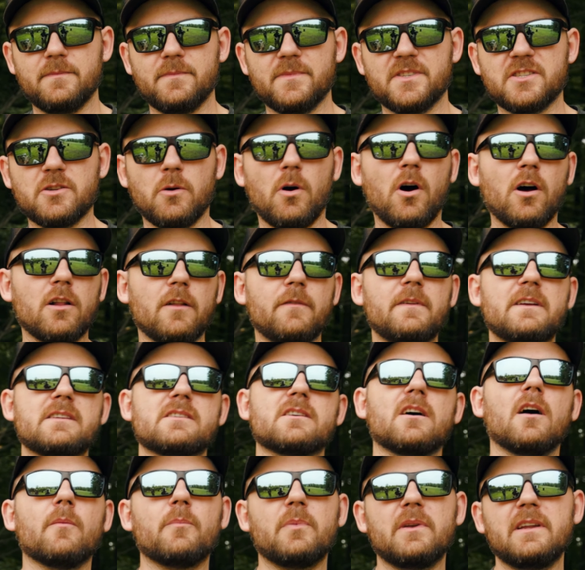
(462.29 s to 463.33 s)
So all of these
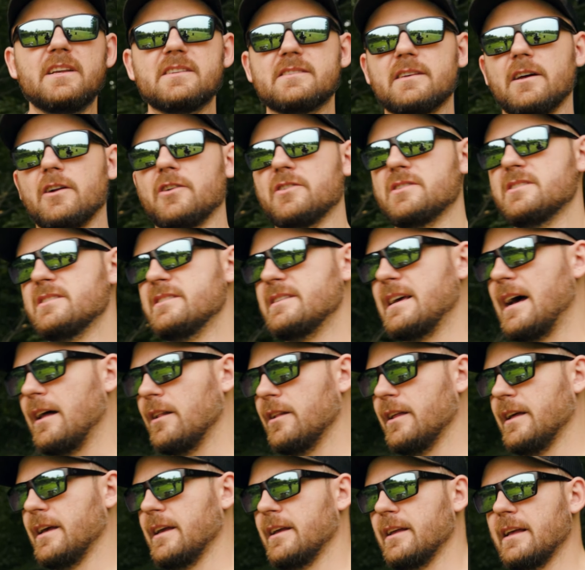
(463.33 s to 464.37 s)
companies that are
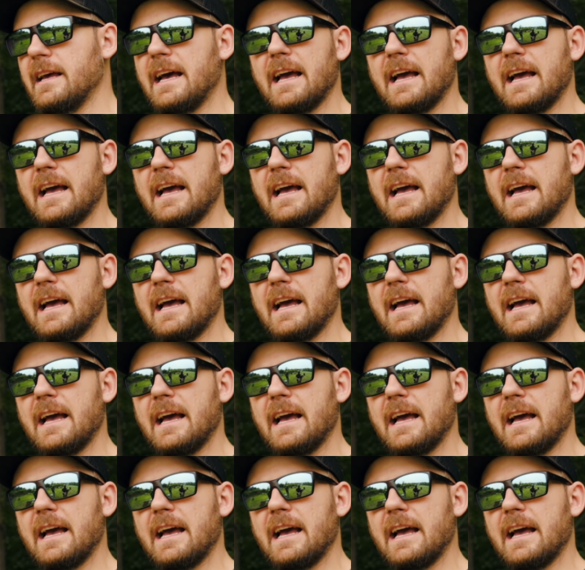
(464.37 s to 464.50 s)
selling